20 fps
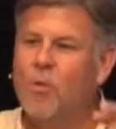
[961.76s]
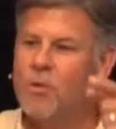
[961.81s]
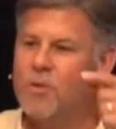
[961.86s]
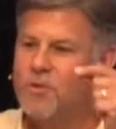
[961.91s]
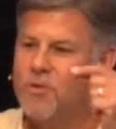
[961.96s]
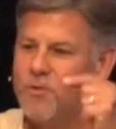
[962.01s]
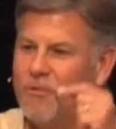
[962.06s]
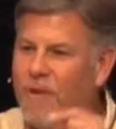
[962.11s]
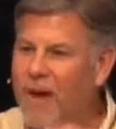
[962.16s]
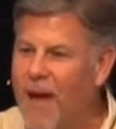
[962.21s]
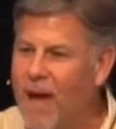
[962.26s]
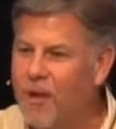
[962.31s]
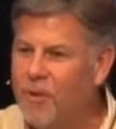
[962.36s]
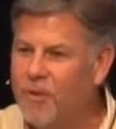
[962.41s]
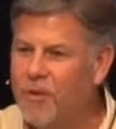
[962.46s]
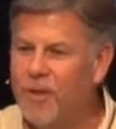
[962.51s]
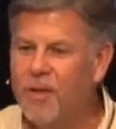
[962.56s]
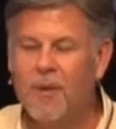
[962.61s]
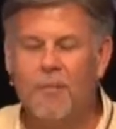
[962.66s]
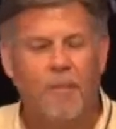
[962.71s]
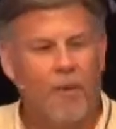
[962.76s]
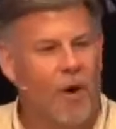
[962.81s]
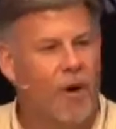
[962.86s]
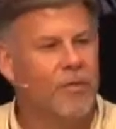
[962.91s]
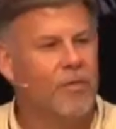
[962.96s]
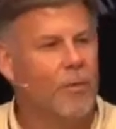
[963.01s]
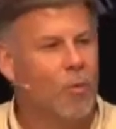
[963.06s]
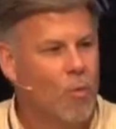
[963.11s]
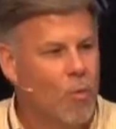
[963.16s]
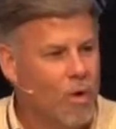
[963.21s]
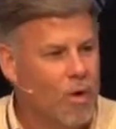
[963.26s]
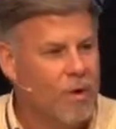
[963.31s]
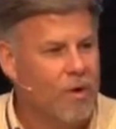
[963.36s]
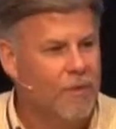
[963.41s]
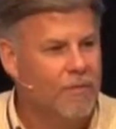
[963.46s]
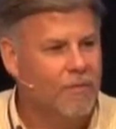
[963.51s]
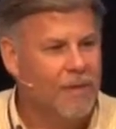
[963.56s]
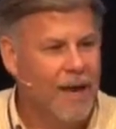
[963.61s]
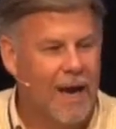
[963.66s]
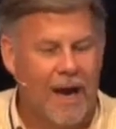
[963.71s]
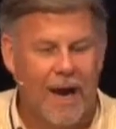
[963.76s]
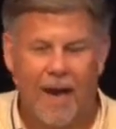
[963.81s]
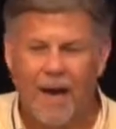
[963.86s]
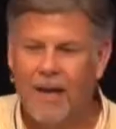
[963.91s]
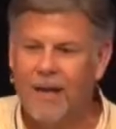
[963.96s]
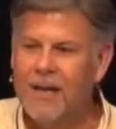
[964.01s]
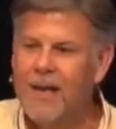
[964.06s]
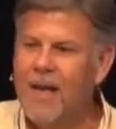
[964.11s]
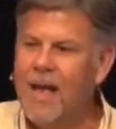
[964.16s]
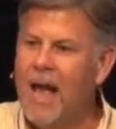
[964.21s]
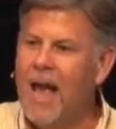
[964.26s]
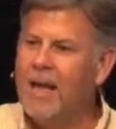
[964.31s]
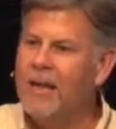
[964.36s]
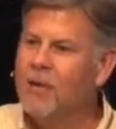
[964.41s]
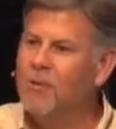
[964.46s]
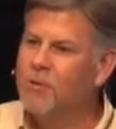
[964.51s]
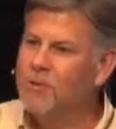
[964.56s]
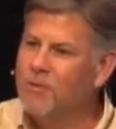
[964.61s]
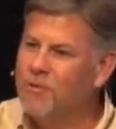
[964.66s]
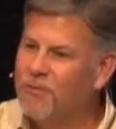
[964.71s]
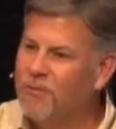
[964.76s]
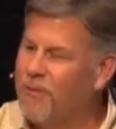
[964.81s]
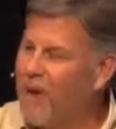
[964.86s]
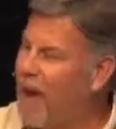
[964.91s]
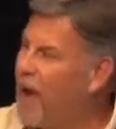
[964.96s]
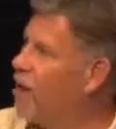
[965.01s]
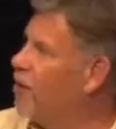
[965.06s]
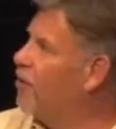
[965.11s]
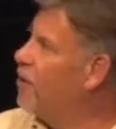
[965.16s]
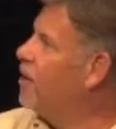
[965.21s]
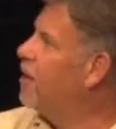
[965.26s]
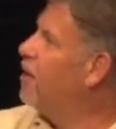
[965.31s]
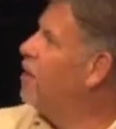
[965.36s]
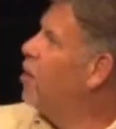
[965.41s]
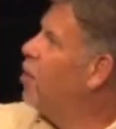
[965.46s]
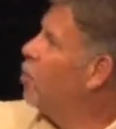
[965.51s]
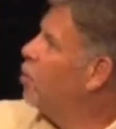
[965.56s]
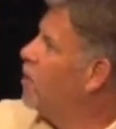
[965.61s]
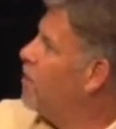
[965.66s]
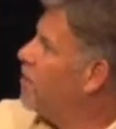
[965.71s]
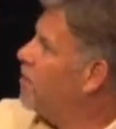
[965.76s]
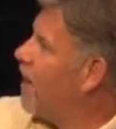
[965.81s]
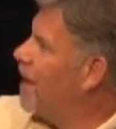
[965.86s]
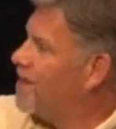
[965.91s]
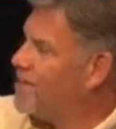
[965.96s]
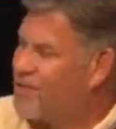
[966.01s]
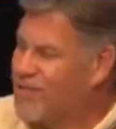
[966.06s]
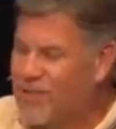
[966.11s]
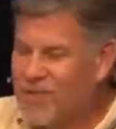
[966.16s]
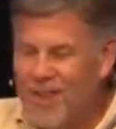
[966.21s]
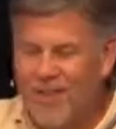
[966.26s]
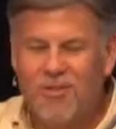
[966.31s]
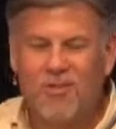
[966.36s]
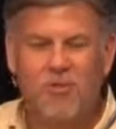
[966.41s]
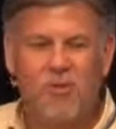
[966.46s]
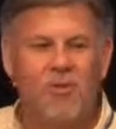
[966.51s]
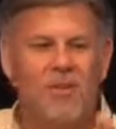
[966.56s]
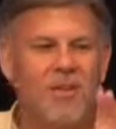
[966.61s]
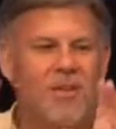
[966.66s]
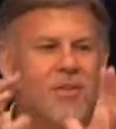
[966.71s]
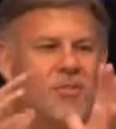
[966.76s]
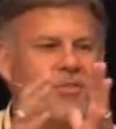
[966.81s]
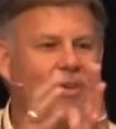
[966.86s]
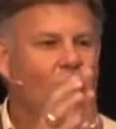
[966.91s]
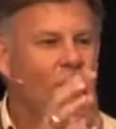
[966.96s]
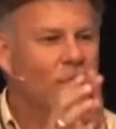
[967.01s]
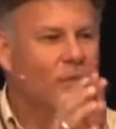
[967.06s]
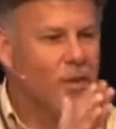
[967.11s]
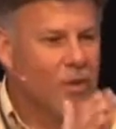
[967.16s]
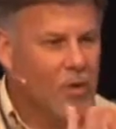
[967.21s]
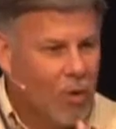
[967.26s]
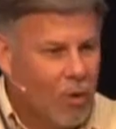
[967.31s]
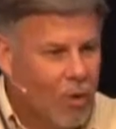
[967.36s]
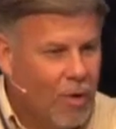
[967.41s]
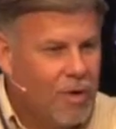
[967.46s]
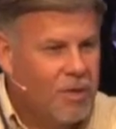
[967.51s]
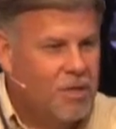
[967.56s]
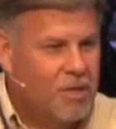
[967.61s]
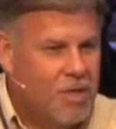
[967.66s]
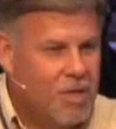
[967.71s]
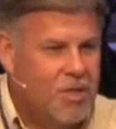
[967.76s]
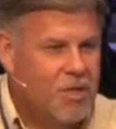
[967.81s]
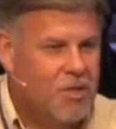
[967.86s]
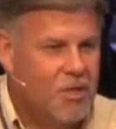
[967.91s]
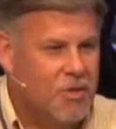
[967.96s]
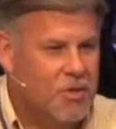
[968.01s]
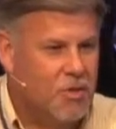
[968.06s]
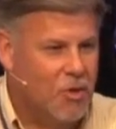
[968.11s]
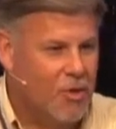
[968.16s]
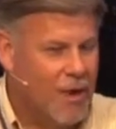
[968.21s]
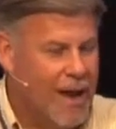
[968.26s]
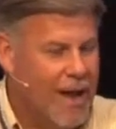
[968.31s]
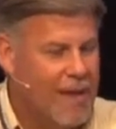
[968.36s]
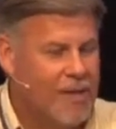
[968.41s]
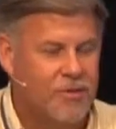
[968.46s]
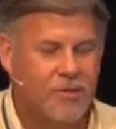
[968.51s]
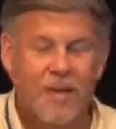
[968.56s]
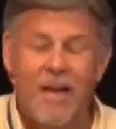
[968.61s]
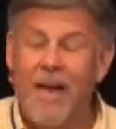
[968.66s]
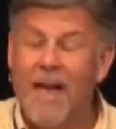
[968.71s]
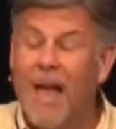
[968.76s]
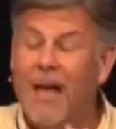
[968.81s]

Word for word: was founded upon the Word of God and it was founded with a centeredness on the Lord Jesus Christ.